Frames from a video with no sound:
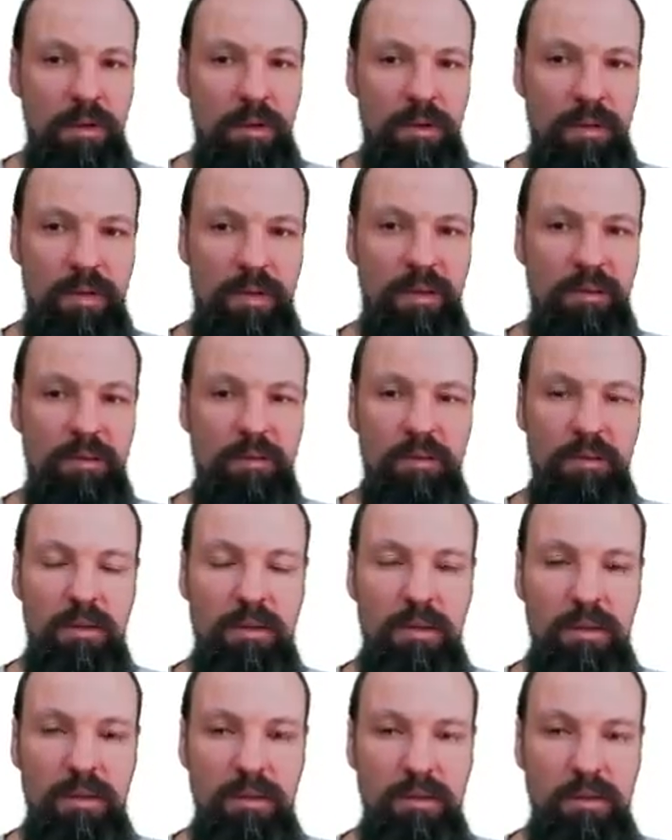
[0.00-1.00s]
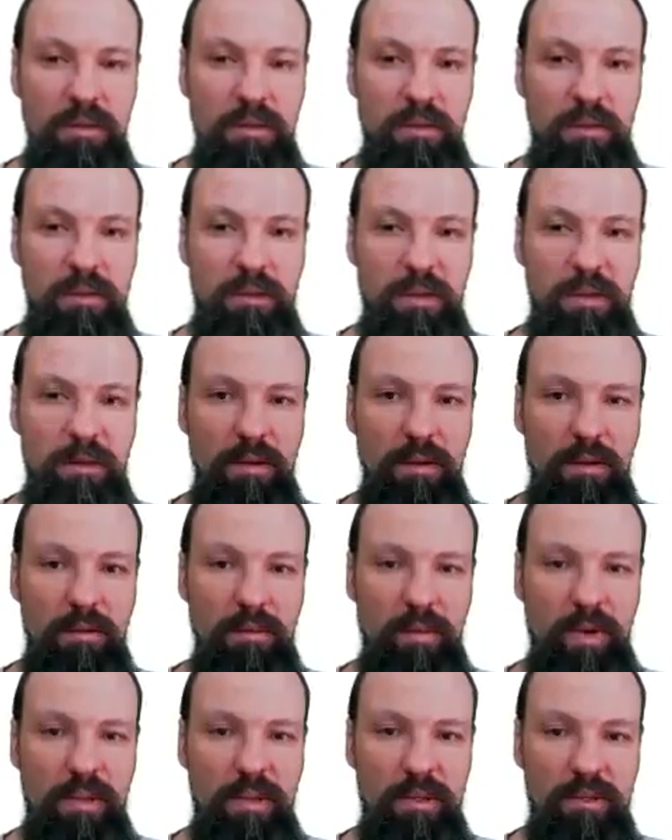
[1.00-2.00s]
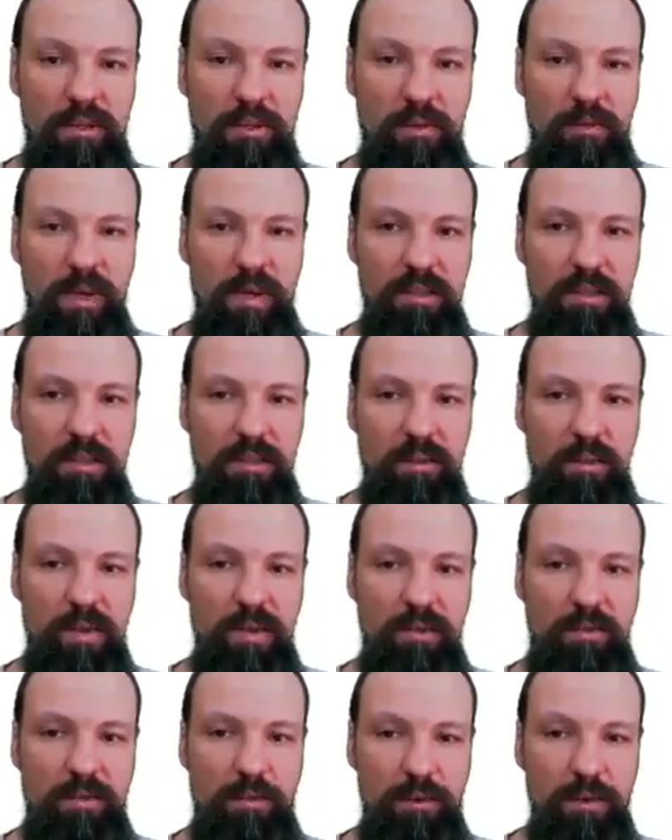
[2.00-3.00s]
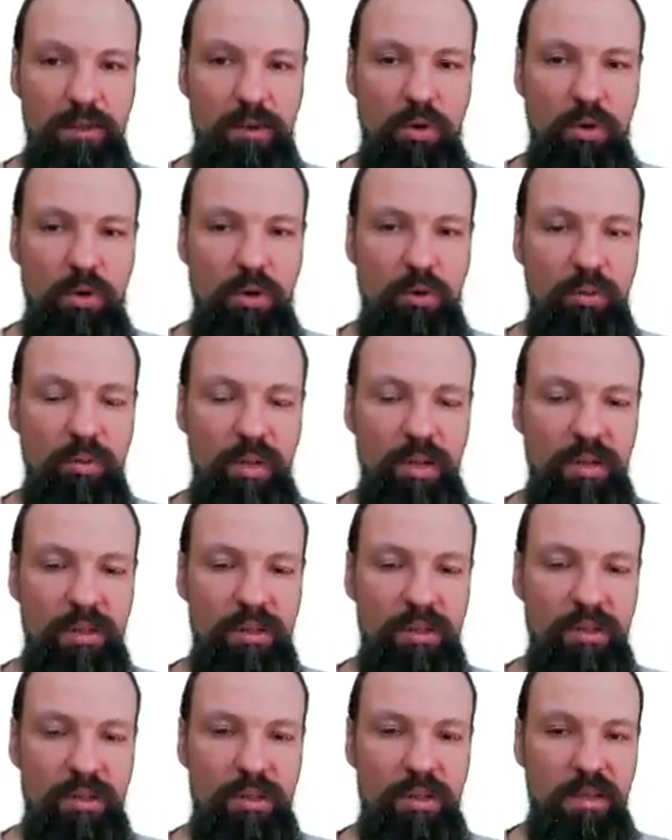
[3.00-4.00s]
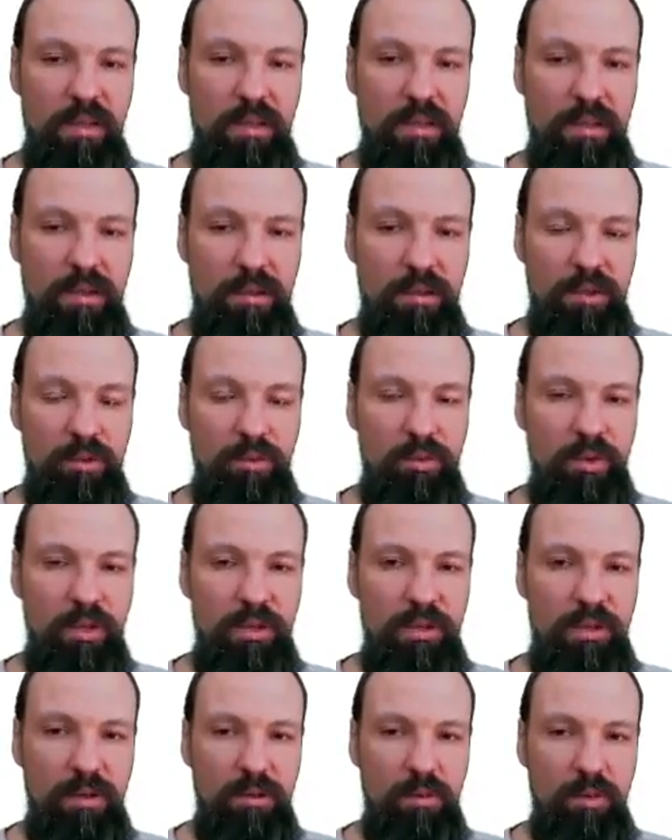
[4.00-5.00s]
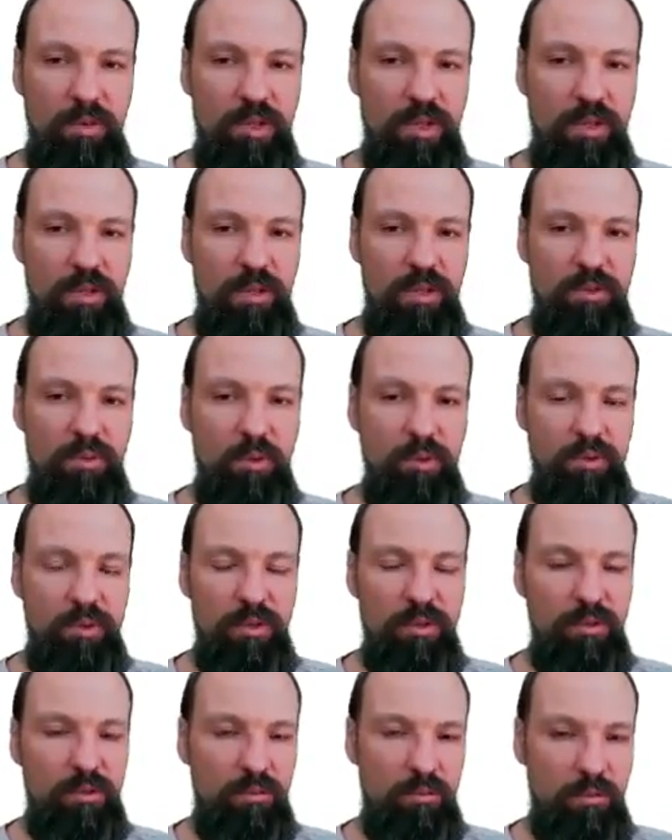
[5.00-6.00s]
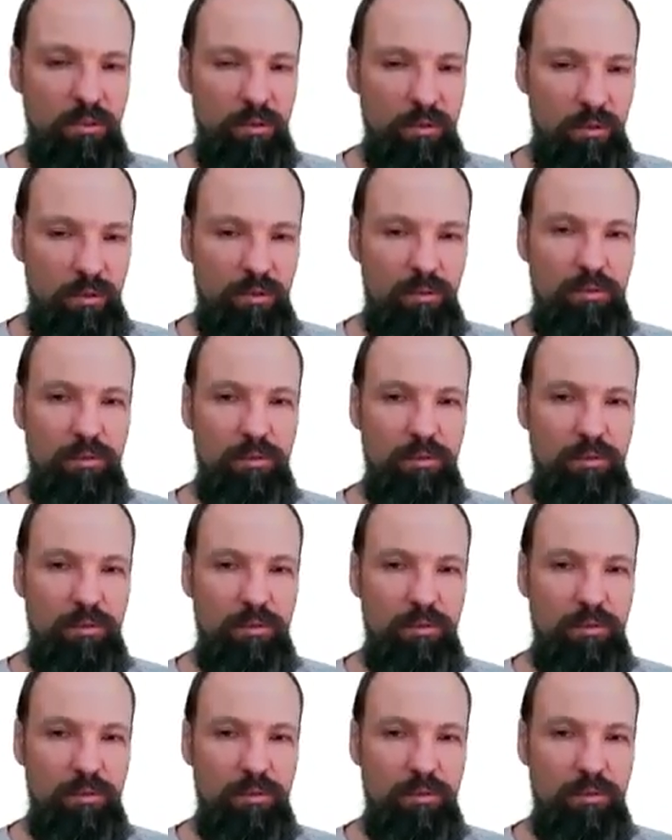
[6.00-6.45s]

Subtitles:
Then the matrix of x's, where the first column is the unity, which corresponds to